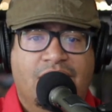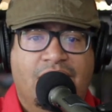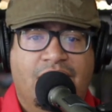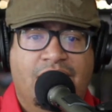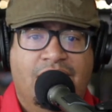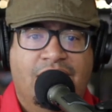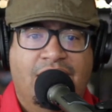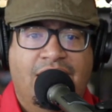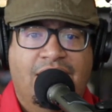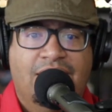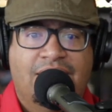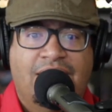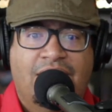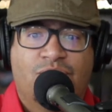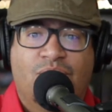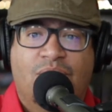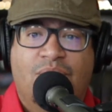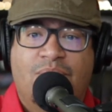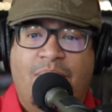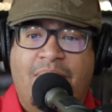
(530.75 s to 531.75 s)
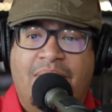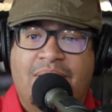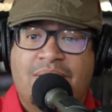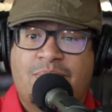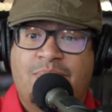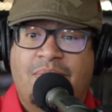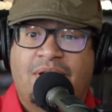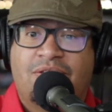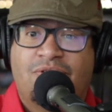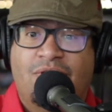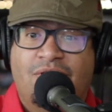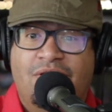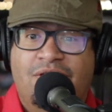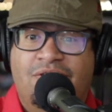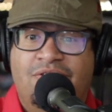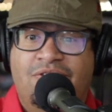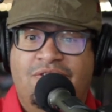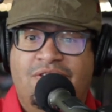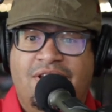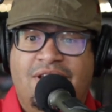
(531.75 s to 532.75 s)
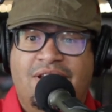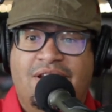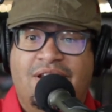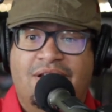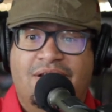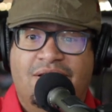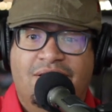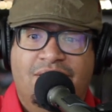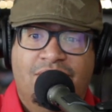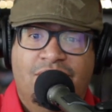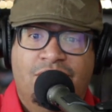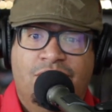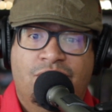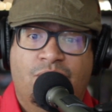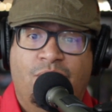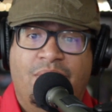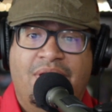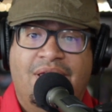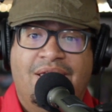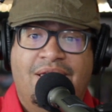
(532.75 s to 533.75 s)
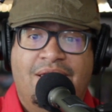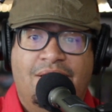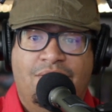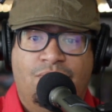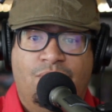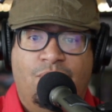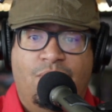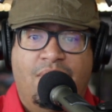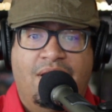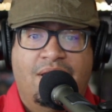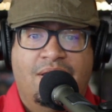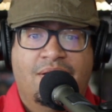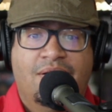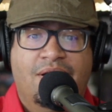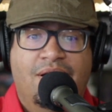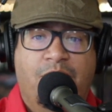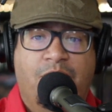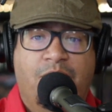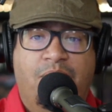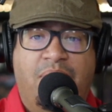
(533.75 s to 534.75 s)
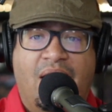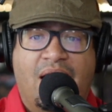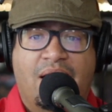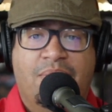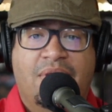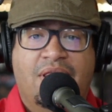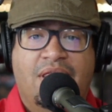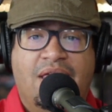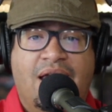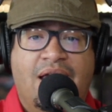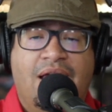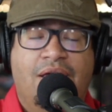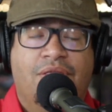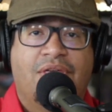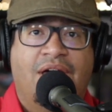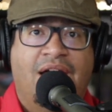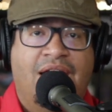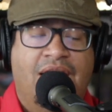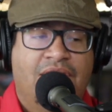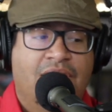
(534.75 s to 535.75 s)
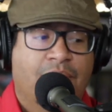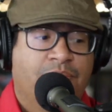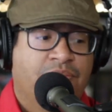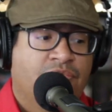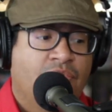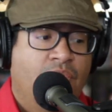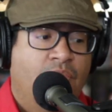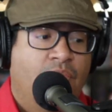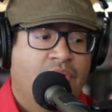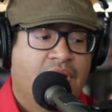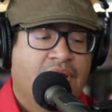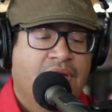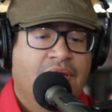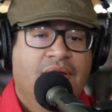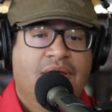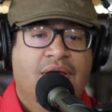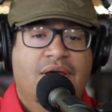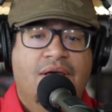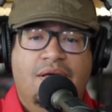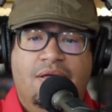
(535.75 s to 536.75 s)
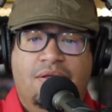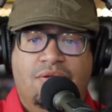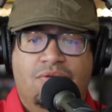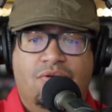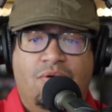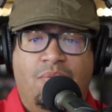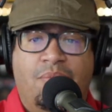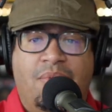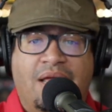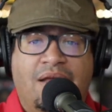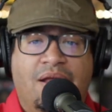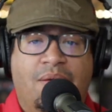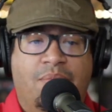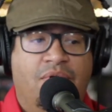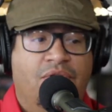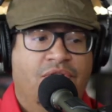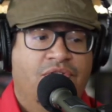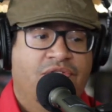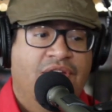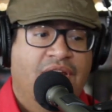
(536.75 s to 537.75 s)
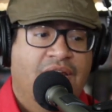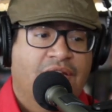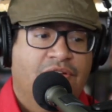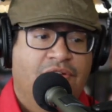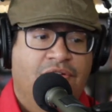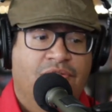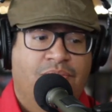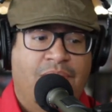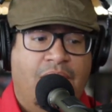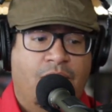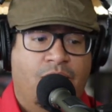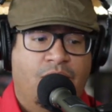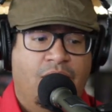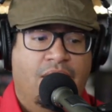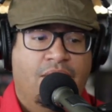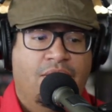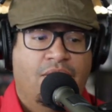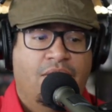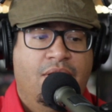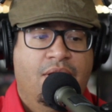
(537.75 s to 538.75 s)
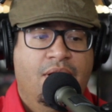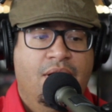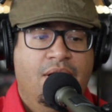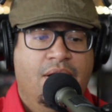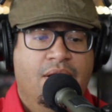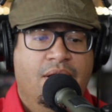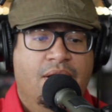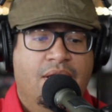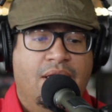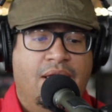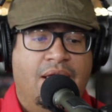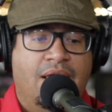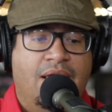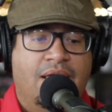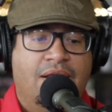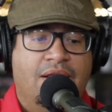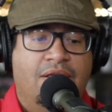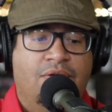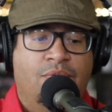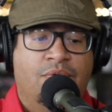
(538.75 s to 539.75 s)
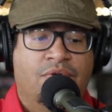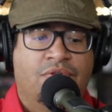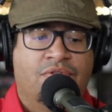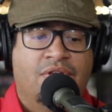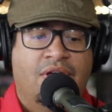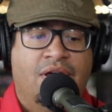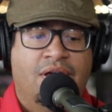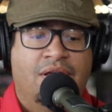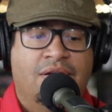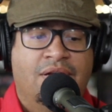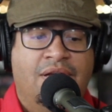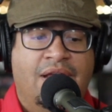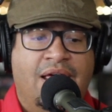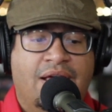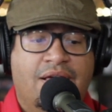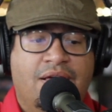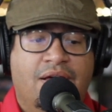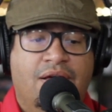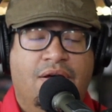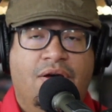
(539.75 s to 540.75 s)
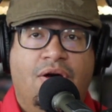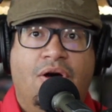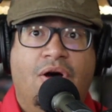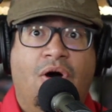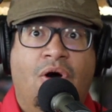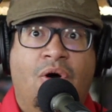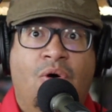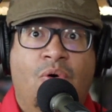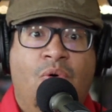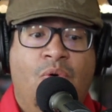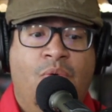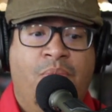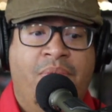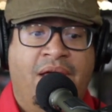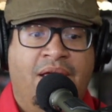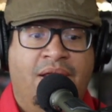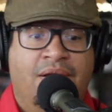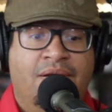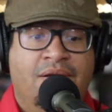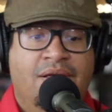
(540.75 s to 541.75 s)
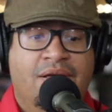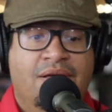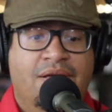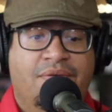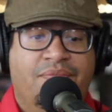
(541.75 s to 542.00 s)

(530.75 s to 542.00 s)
And that's when the momentum I started seeing it swing his way. Bottom of the 8th, I end up scoring. So my number 6 is my runner, and it was Neck Oben.